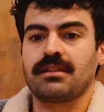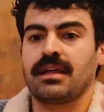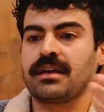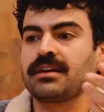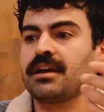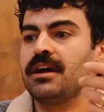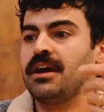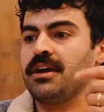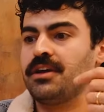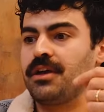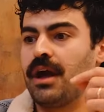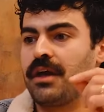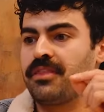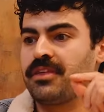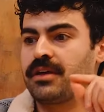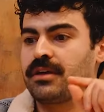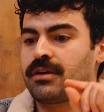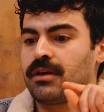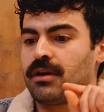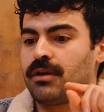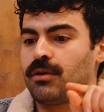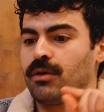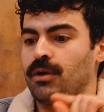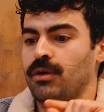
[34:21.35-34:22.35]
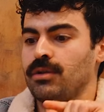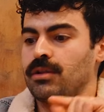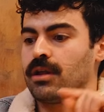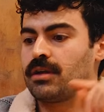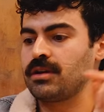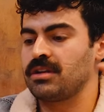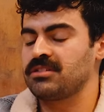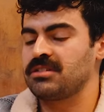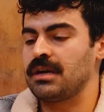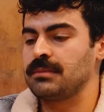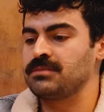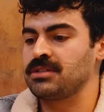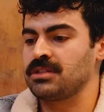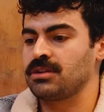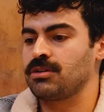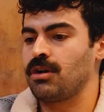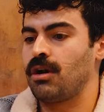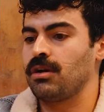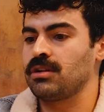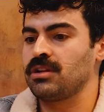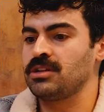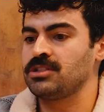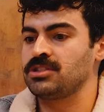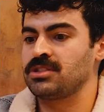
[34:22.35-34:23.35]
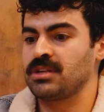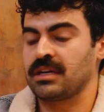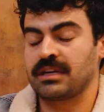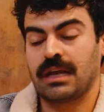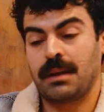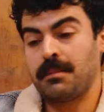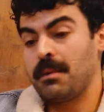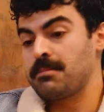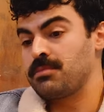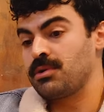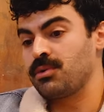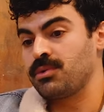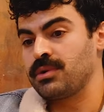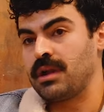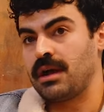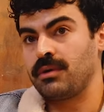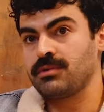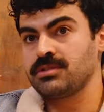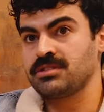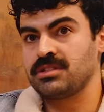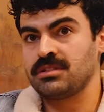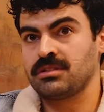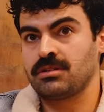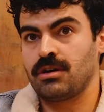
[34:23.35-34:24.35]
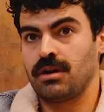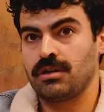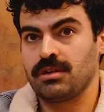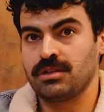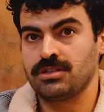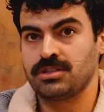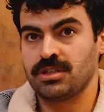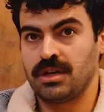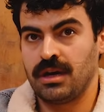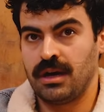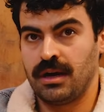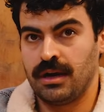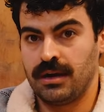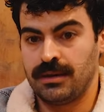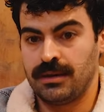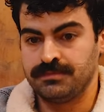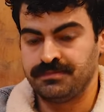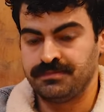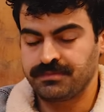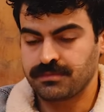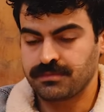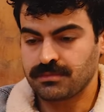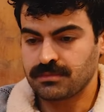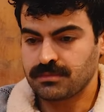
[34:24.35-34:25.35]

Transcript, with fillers: Like I think a lot of times in college, like I remember when I was in college, um,